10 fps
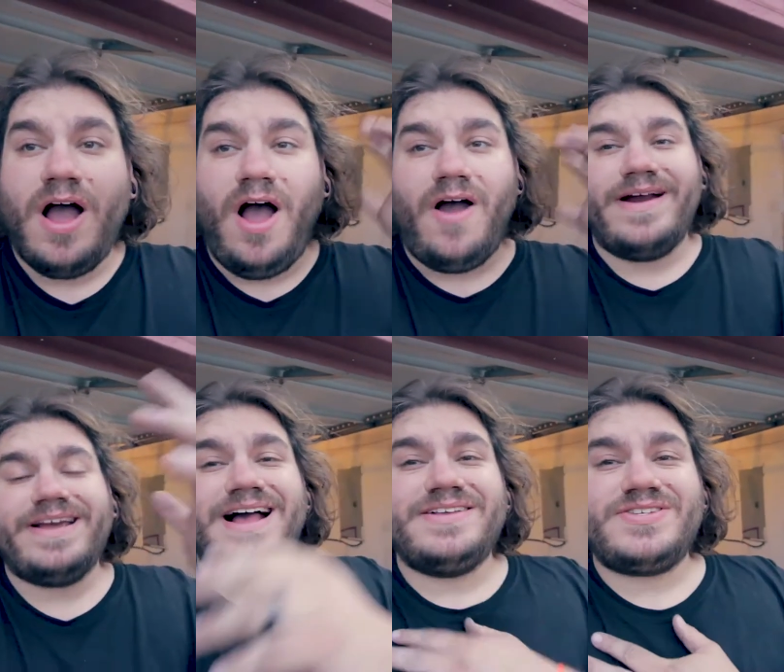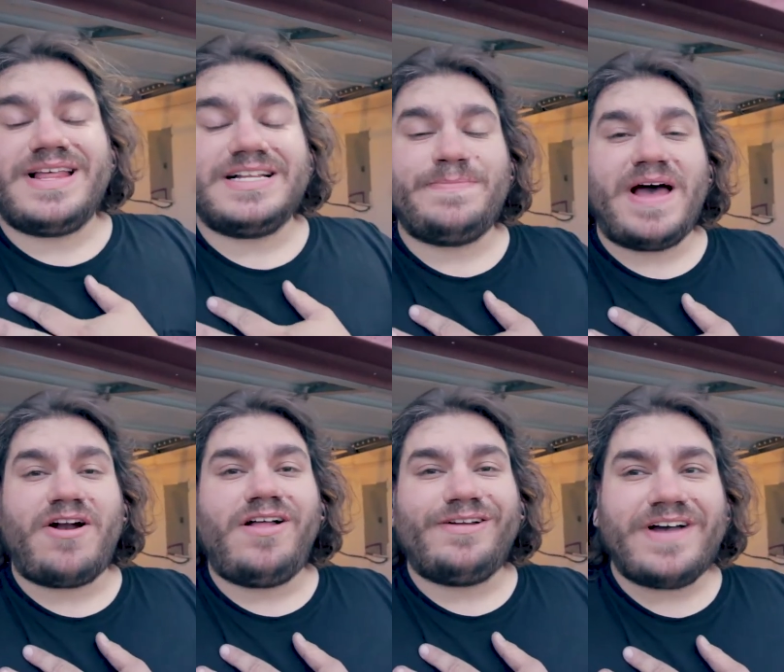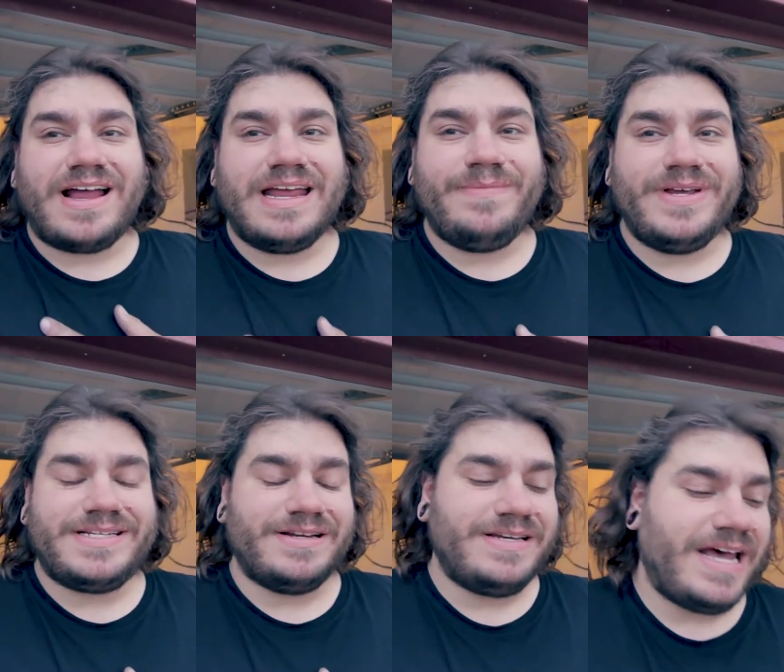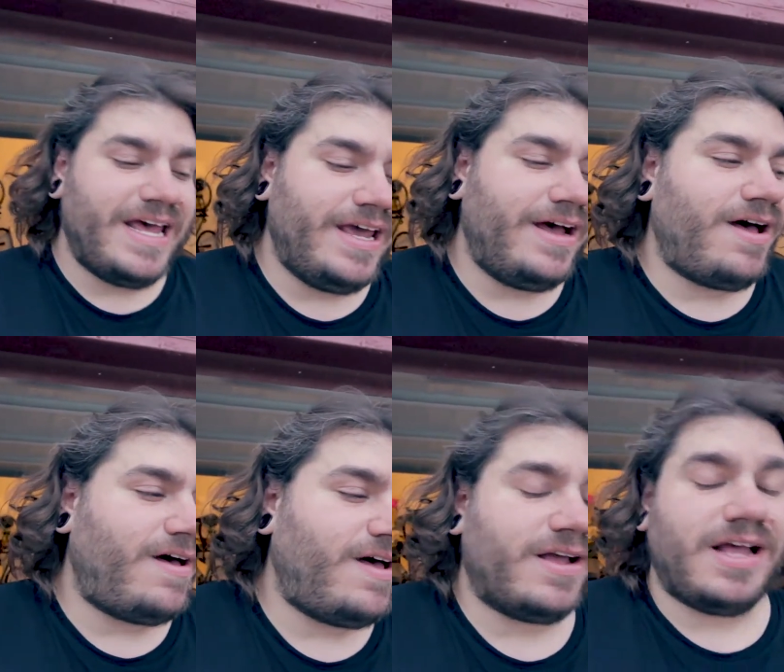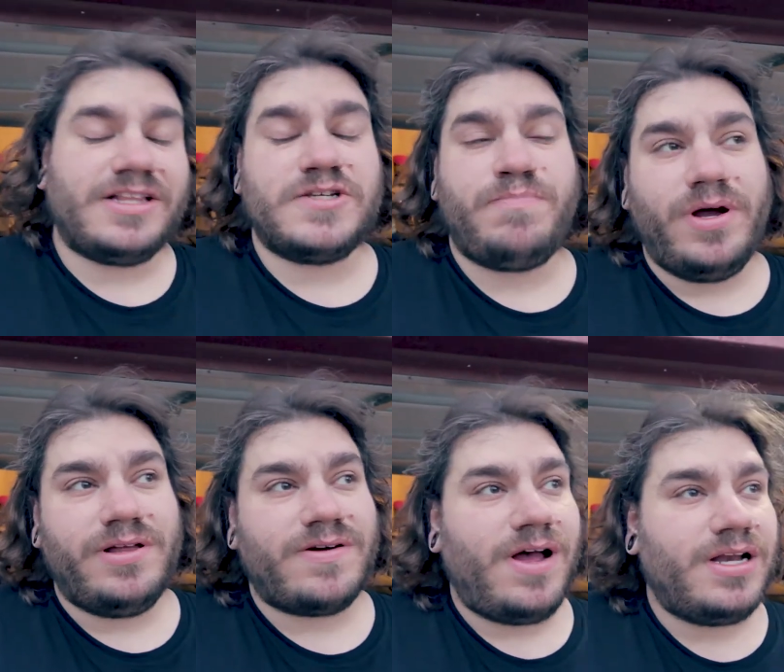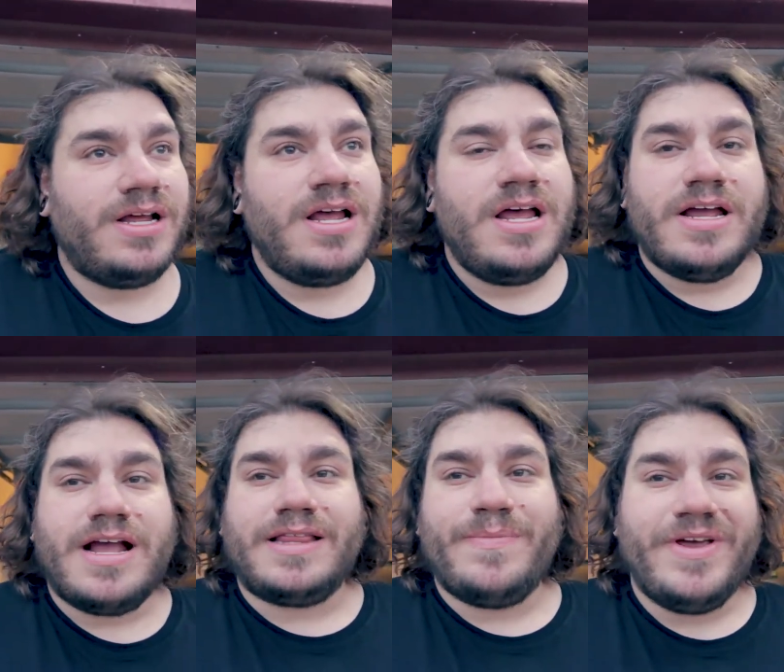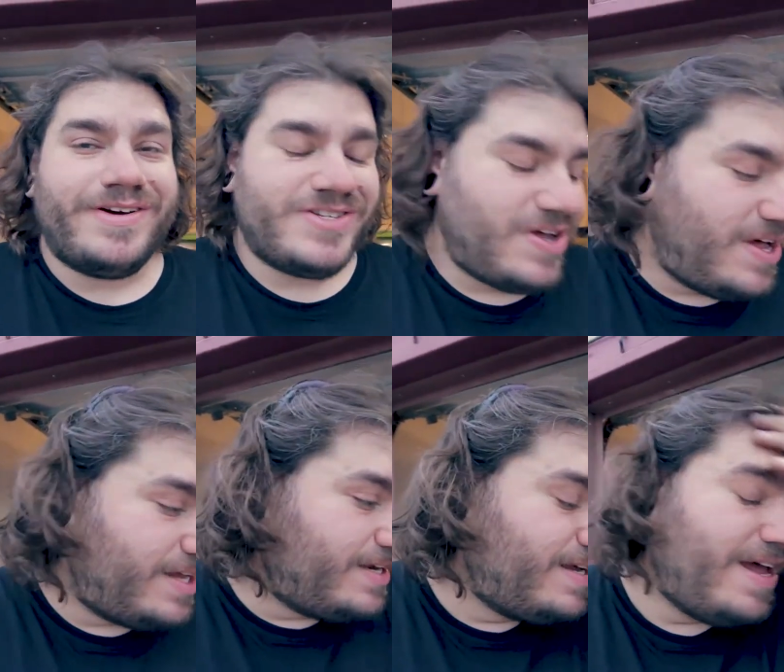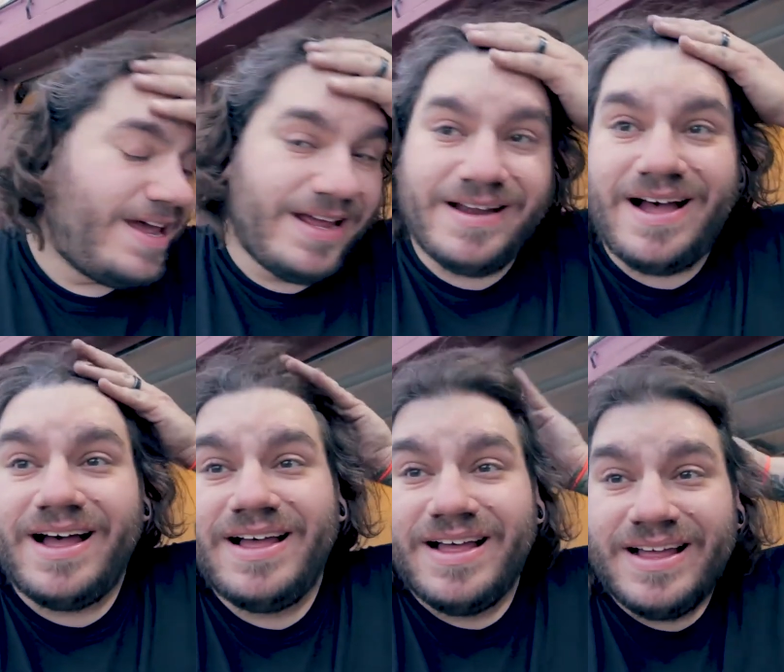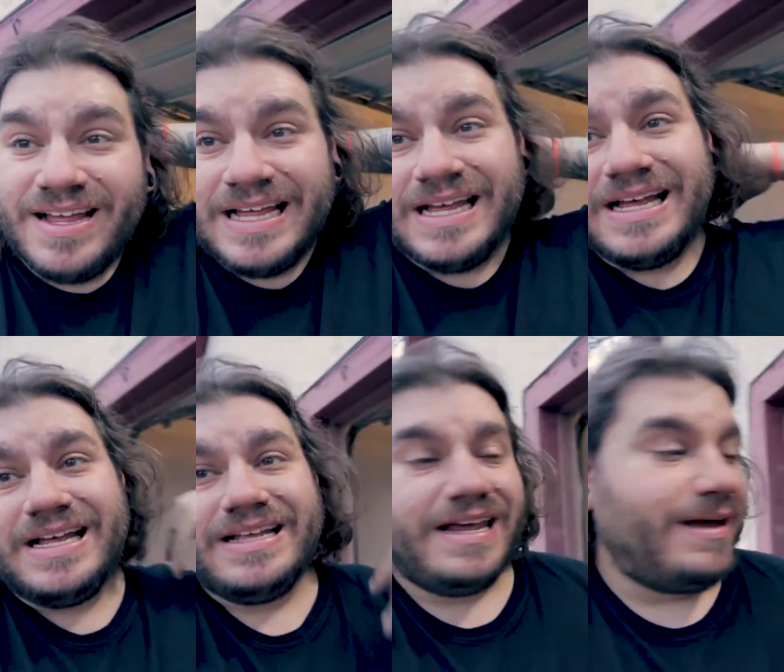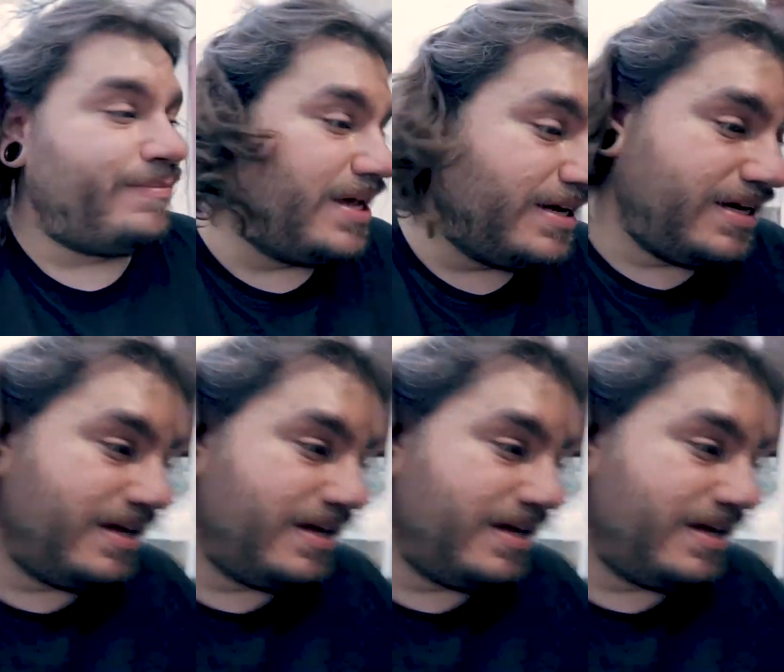Alrighty, guys, so that's about all I've got in me today. Got the spoiler on, got the mirrors on, and yeah, I'm beat.